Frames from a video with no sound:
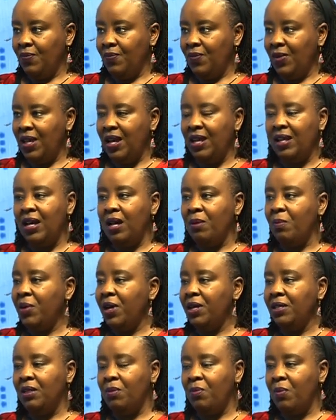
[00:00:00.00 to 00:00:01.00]
and can
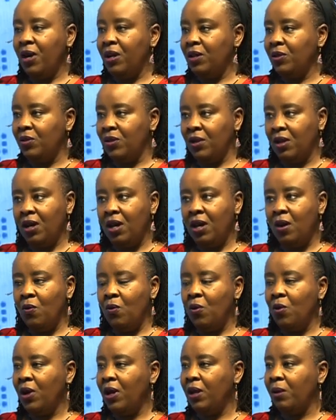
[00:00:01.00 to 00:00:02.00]
pass it back to the cow
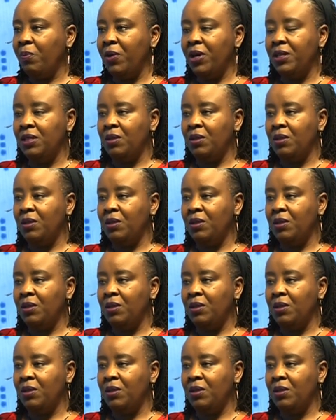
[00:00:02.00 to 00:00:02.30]
or can pass